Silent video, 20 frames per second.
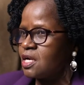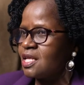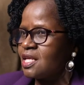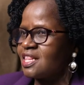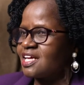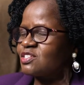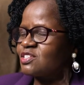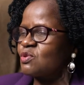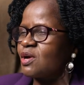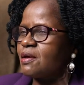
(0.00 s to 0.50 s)

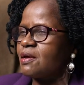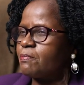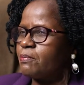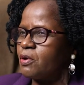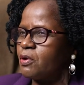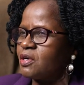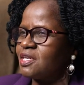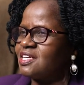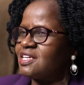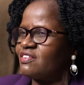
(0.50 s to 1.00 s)
That's why
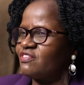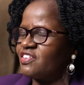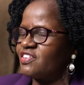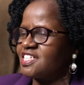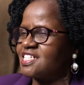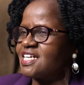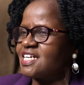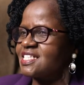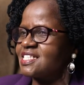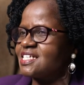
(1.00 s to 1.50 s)
Paul in
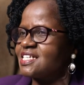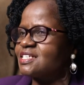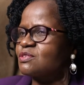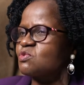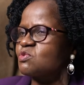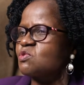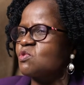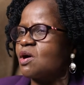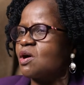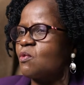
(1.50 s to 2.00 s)
Ephesians says,
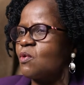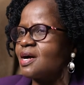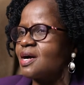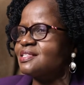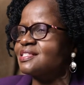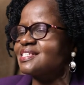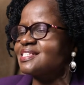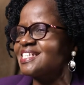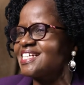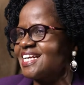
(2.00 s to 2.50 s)
we were
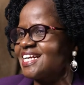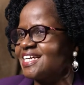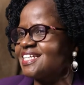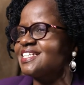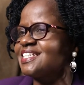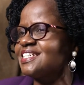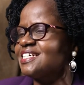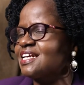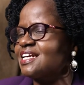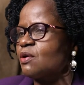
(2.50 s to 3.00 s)
once
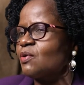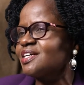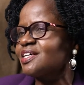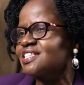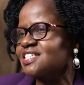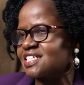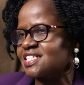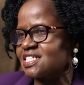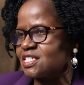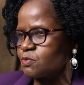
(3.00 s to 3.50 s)
dead in our
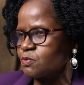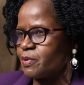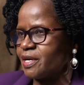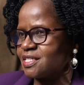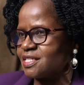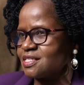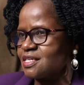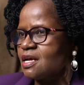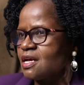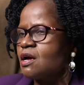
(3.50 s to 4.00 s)

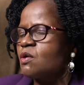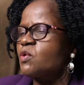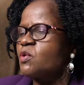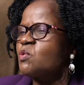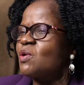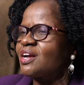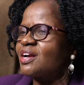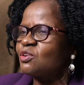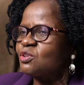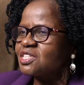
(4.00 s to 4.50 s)
trespass. We
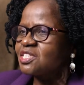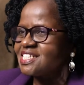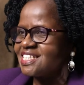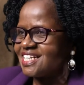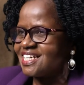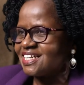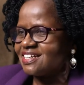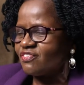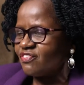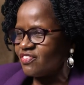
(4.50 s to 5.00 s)
were not
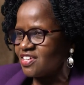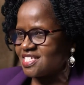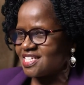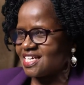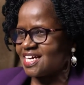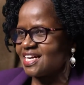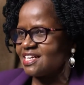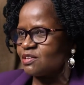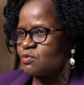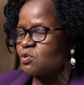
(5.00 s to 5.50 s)
dead
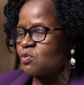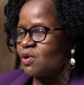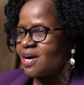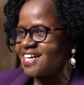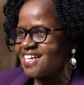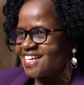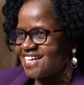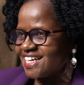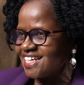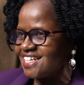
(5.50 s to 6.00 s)
physically. We were
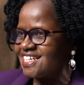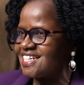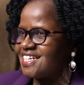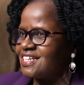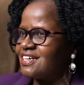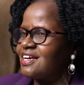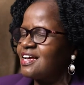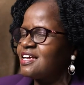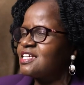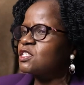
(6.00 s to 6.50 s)
dead
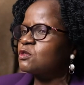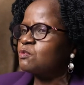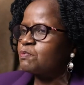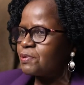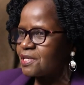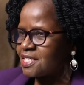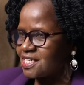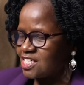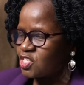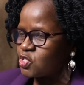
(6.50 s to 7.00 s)

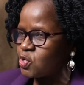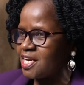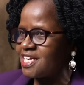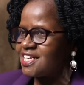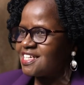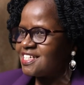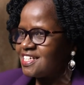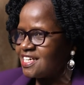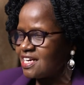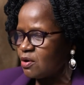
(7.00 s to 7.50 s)

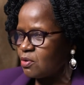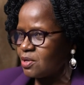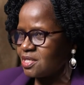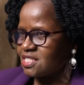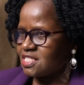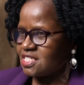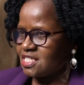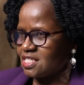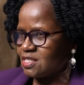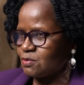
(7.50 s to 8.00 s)
spiritually in our
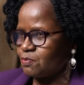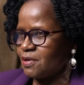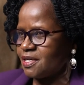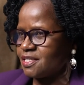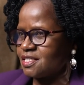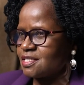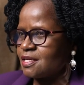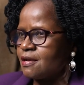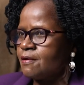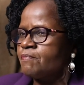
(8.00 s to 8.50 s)

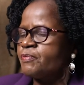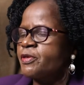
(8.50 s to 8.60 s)
trespass.